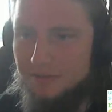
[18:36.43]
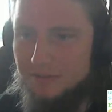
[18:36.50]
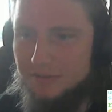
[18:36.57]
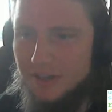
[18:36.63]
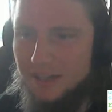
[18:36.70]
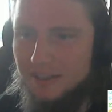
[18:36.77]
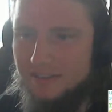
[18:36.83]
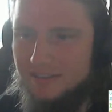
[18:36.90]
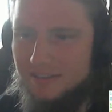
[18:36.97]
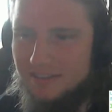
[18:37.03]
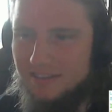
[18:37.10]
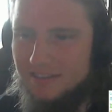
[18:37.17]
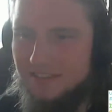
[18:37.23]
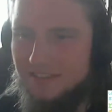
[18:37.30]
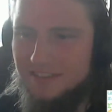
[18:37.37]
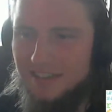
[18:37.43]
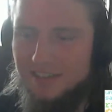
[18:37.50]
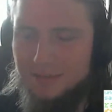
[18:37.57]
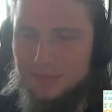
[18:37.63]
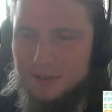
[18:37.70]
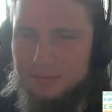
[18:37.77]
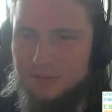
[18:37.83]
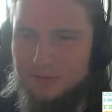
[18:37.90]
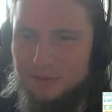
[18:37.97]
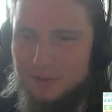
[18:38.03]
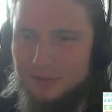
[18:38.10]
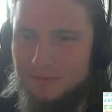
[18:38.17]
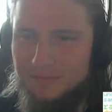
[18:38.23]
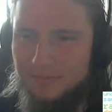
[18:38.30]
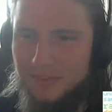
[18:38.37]
who has seen seismic
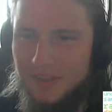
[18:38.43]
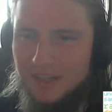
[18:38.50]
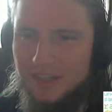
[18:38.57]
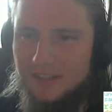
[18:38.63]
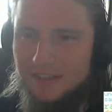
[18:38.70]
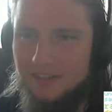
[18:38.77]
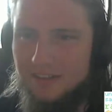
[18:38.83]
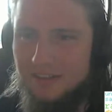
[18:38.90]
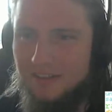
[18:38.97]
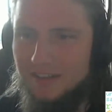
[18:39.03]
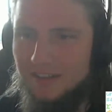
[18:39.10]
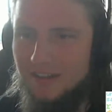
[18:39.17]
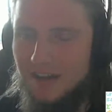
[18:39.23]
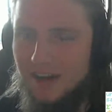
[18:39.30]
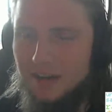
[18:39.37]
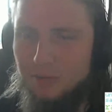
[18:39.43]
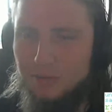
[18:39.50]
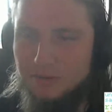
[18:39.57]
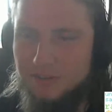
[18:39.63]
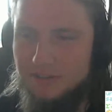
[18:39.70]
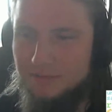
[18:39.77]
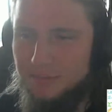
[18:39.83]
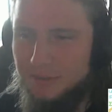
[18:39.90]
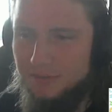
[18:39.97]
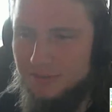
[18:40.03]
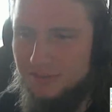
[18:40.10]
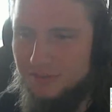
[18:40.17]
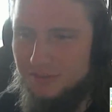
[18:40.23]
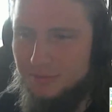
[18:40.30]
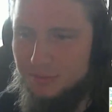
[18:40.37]
before, and I was the most
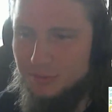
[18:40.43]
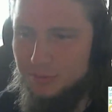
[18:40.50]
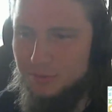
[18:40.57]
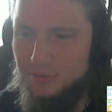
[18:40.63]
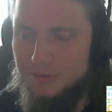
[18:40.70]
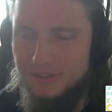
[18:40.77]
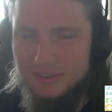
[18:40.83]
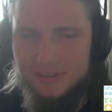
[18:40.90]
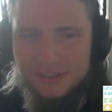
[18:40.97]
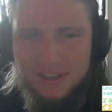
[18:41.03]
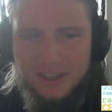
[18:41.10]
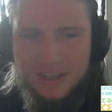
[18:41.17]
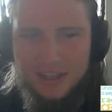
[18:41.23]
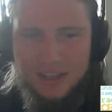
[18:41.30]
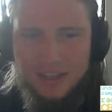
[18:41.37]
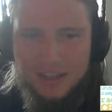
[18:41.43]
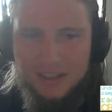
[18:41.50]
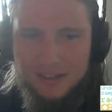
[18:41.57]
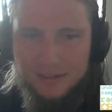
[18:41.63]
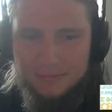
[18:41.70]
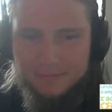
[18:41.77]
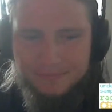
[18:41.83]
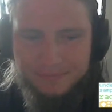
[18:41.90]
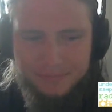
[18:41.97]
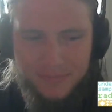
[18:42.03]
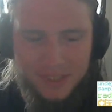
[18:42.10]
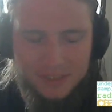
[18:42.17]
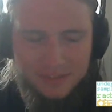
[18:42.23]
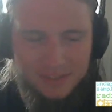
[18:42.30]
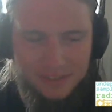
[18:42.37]
suitable person,
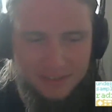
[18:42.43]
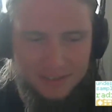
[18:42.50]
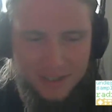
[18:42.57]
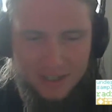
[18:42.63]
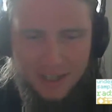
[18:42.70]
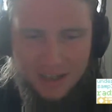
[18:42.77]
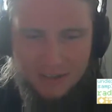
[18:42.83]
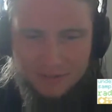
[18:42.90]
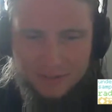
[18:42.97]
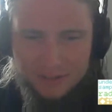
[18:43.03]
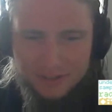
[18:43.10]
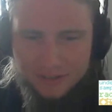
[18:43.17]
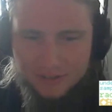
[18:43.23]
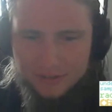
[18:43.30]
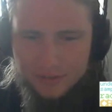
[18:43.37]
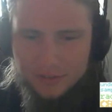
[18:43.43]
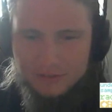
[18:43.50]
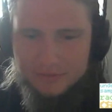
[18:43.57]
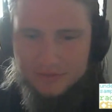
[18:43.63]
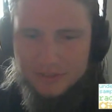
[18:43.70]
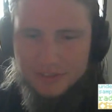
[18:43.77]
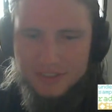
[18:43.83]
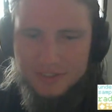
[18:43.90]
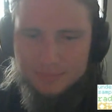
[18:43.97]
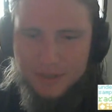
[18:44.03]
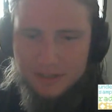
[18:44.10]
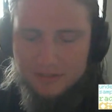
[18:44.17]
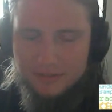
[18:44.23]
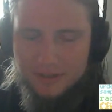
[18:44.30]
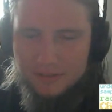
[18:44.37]
since I have a strong physics
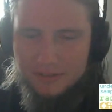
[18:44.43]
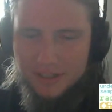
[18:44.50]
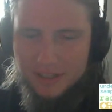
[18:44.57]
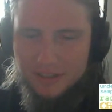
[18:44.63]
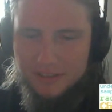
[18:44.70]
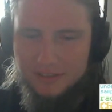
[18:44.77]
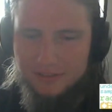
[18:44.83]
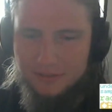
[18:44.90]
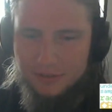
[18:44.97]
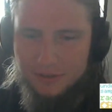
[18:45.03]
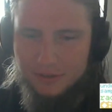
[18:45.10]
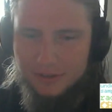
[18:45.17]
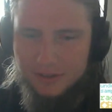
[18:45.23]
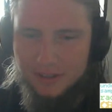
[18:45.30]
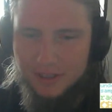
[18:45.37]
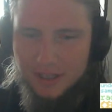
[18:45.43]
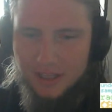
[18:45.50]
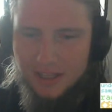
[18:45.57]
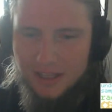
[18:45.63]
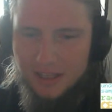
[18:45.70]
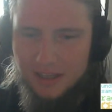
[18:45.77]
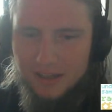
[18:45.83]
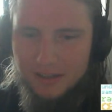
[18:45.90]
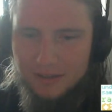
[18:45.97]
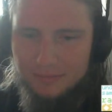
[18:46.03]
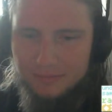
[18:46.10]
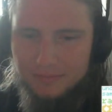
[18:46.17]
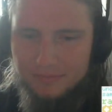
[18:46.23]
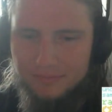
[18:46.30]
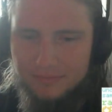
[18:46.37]
background and a strong,
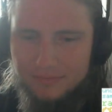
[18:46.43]
um,